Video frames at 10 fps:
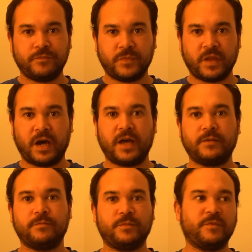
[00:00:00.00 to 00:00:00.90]
not
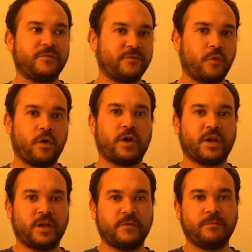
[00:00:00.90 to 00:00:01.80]
been before
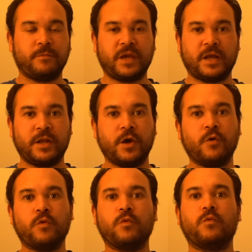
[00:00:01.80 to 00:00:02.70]
and may not
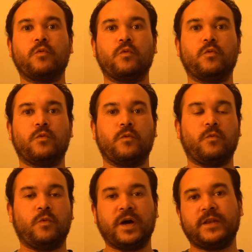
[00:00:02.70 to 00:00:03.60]
know
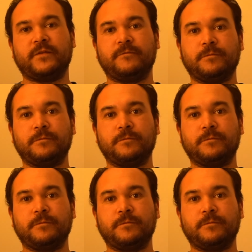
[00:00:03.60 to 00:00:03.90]
what